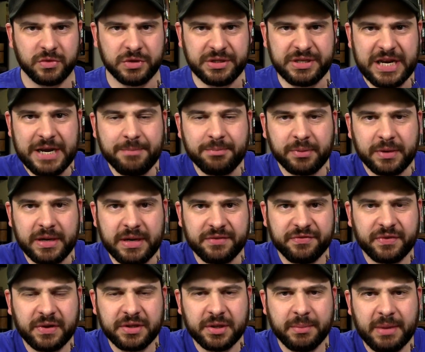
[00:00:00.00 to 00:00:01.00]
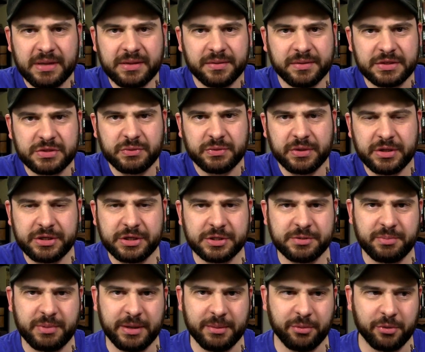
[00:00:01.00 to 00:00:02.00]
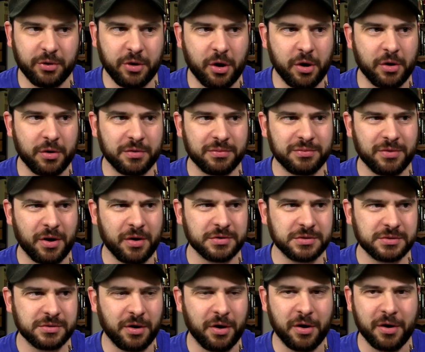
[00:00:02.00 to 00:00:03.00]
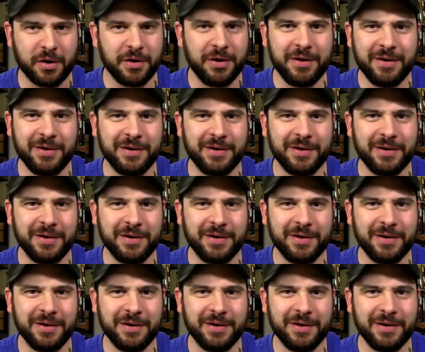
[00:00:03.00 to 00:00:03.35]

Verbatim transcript: deeply fundamentalist religious people are, are, are